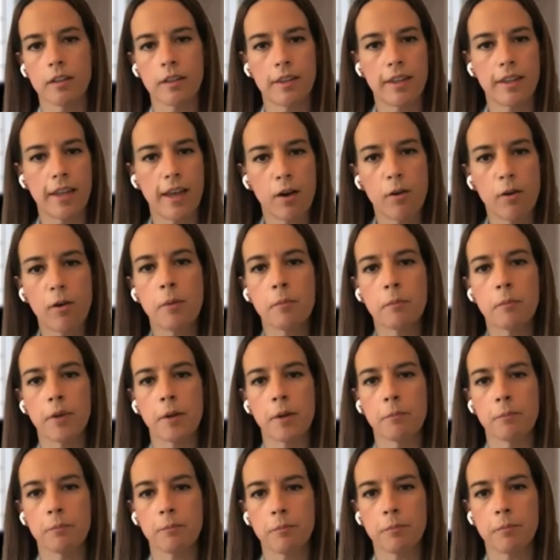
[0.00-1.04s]
now
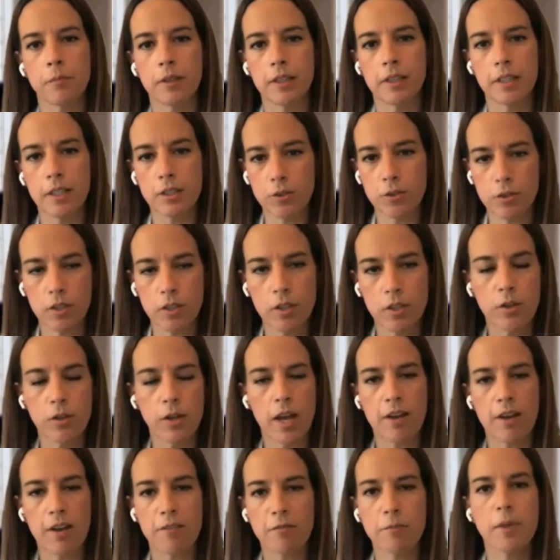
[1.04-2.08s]
I'm literally, you
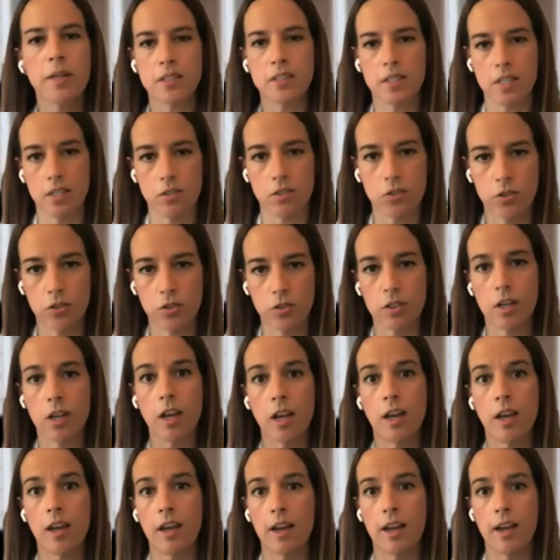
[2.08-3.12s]
have my attention.
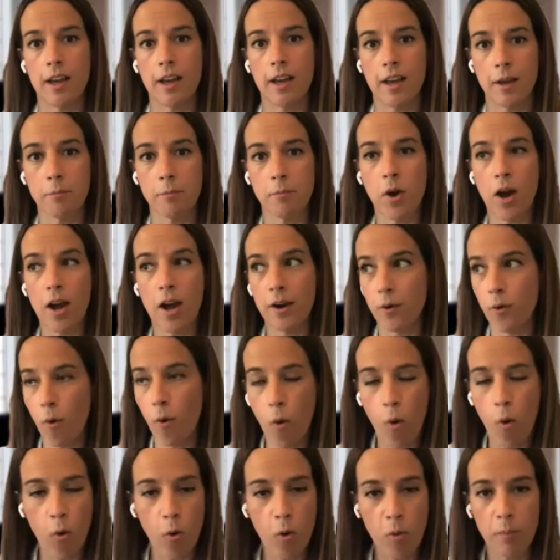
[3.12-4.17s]
I'm at
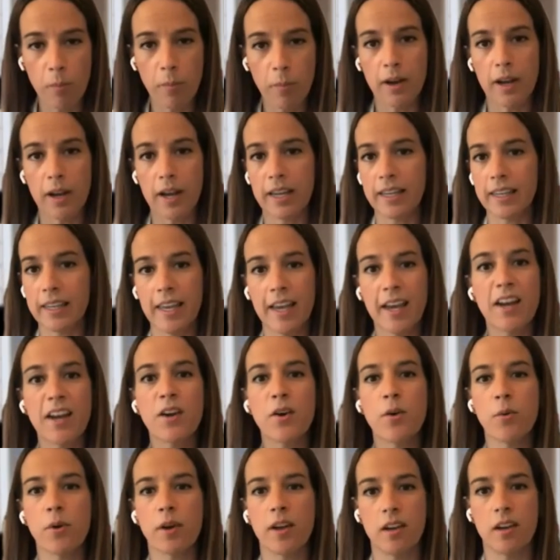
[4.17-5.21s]
home. I can't
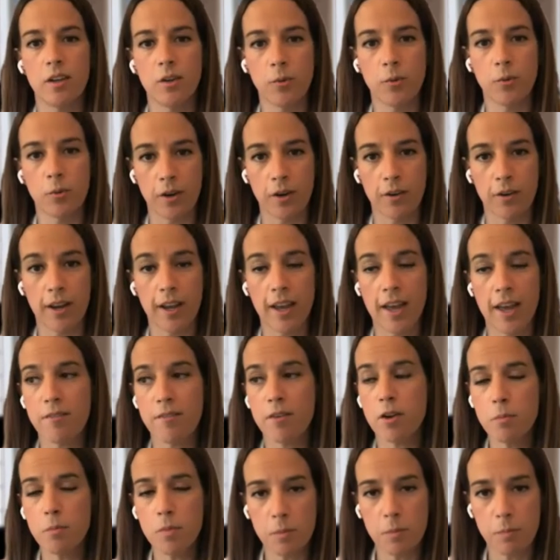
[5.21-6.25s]
go anywhere. I have
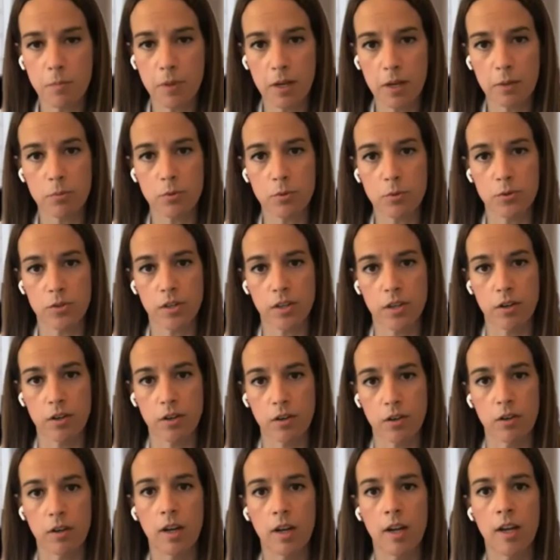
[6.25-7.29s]
all my papers
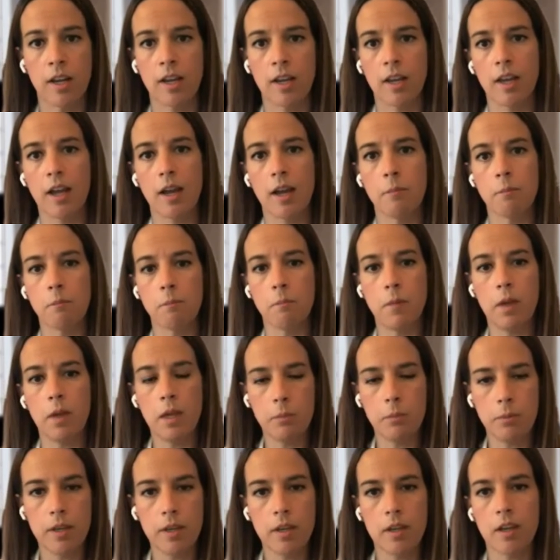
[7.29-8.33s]
here.
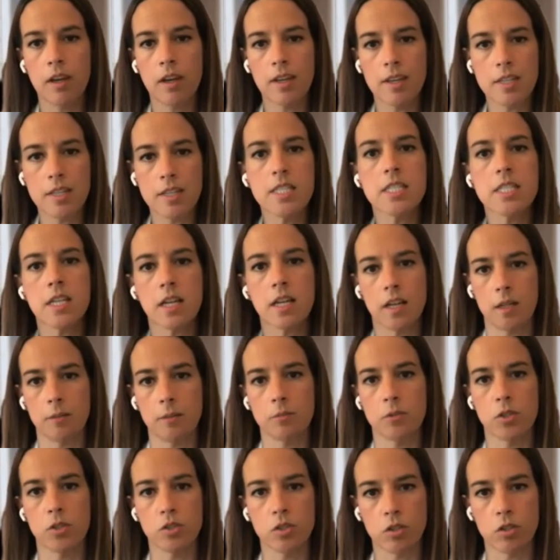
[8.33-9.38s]
Maybe it is time
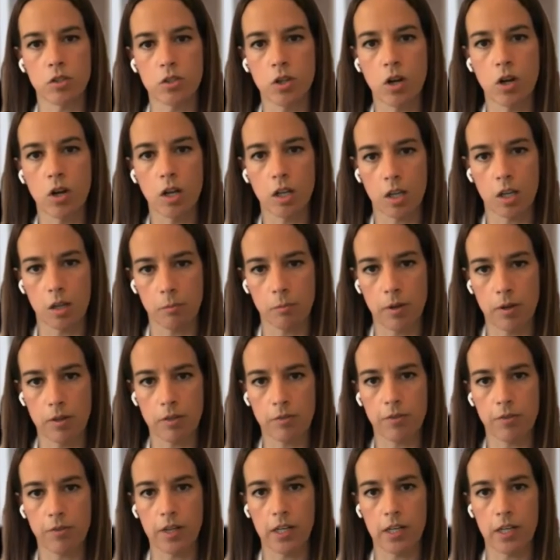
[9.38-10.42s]
to start talking about
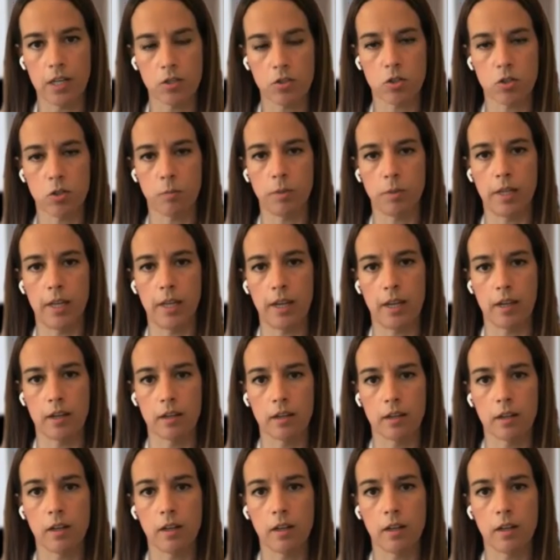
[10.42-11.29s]
the financial plan.